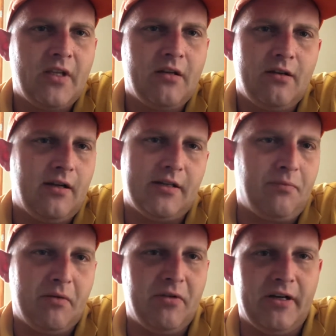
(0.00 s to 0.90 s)
and I just put
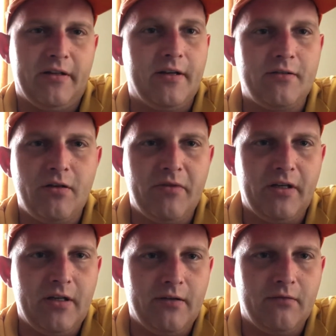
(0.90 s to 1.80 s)
a bucket there, it's no big
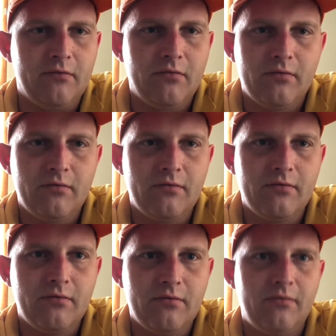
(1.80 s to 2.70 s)
deal."
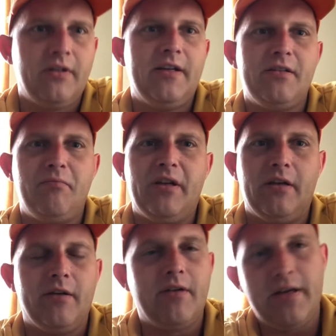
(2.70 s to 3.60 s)
Well, it is a big
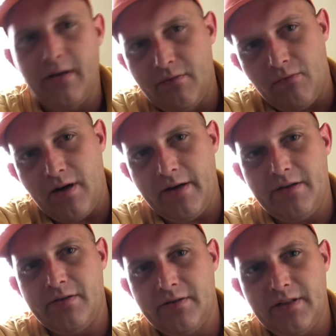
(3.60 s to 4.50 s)
deal. Now you done rotted
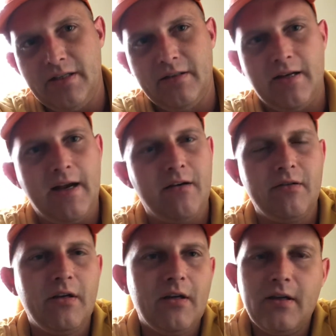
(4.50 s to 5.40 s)
your ceiling out,
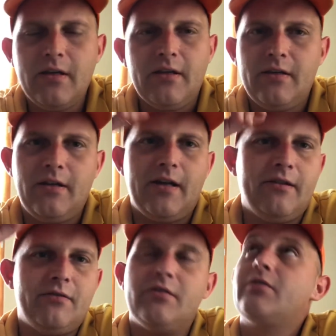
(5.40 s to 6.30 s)

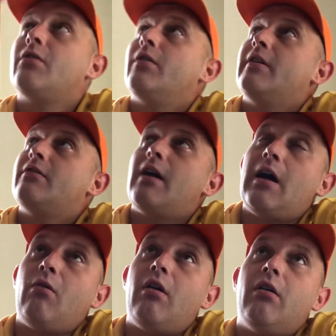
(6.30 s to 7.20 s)
destroyed the
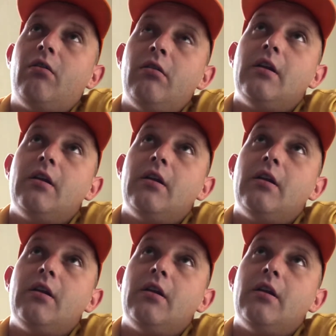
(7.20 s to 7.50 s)
drywall,